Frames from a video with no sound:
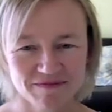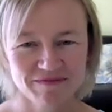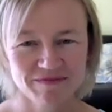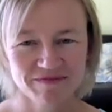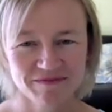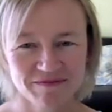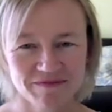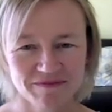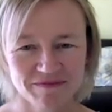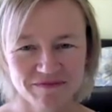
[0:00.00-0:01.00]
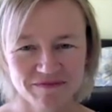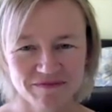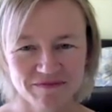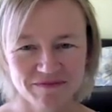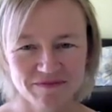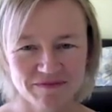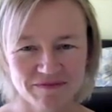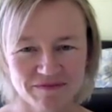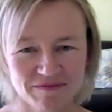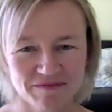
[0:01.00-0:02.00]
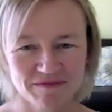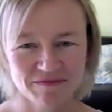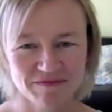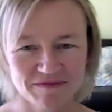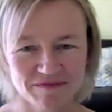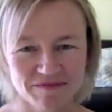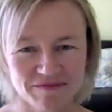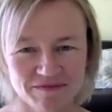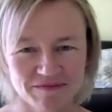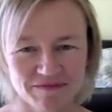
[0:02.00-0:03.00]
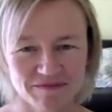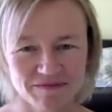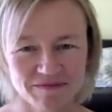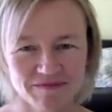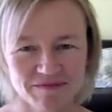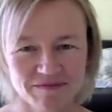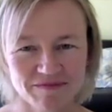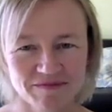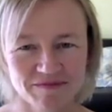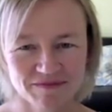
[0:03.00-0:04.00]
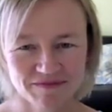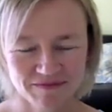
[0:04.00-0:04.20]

The person shown says nothing.